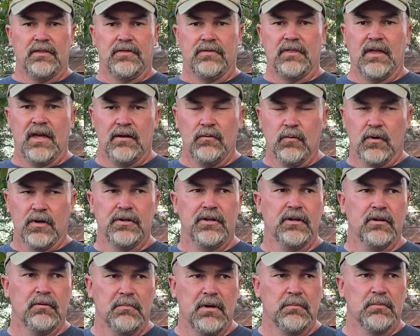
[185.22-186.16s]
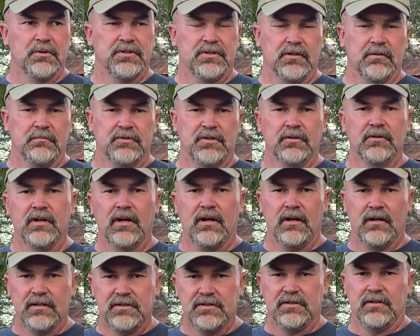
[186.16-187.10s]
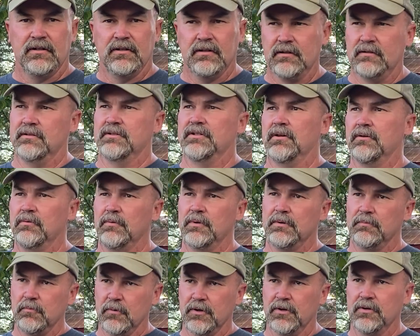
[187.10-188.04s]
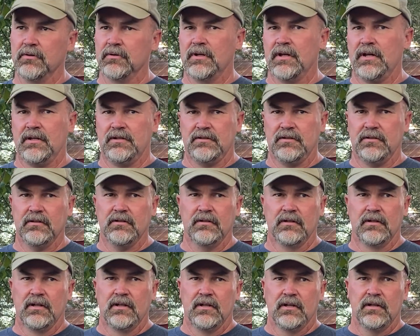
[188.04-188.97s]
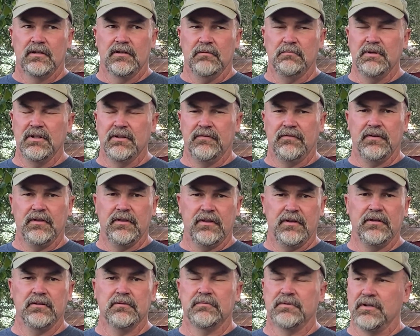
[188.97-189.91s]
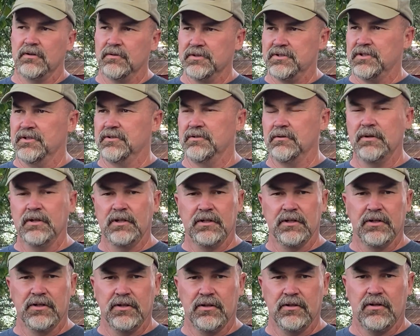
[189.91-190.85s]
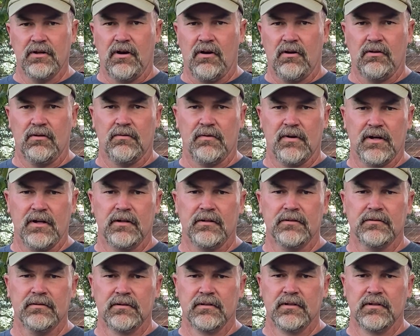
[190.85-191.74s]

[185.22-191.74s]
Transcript: a 1-year membership to the Heritage Center. So we're doing that to benefit them. So it's just a good all-around